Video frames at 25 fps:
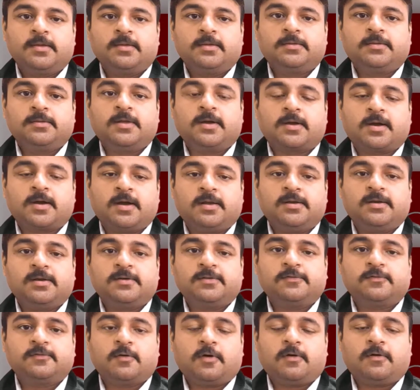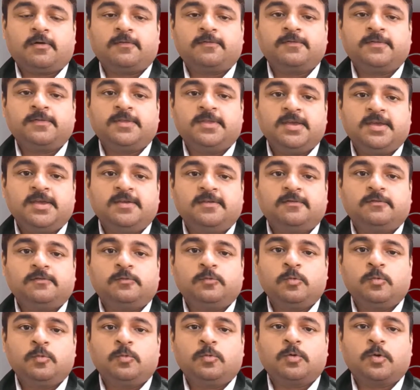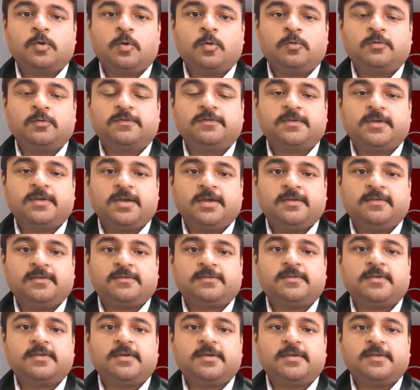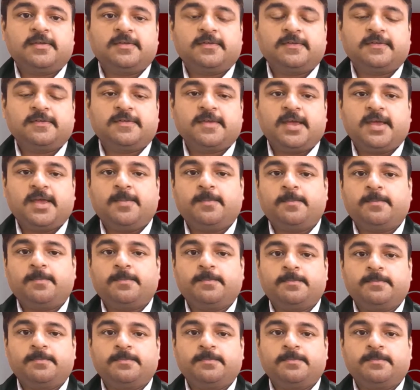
The colors of these two clothes is same.